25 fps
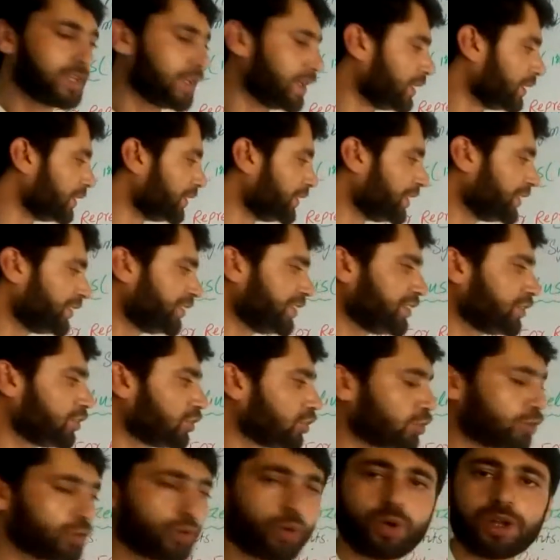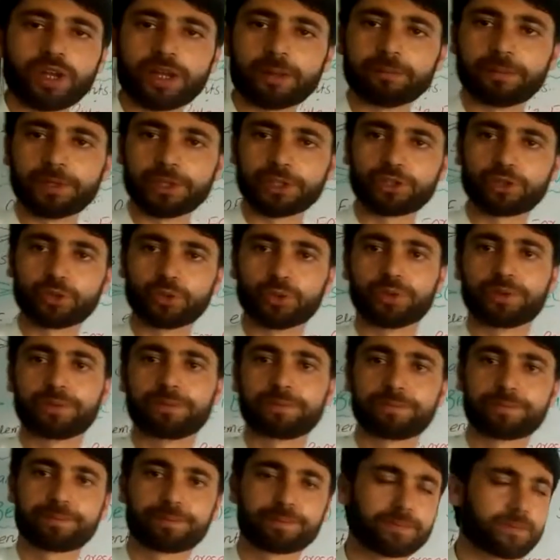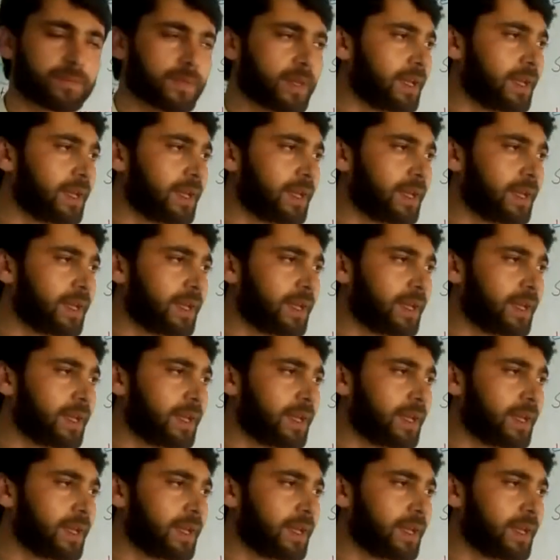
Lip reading: This is rule number 2.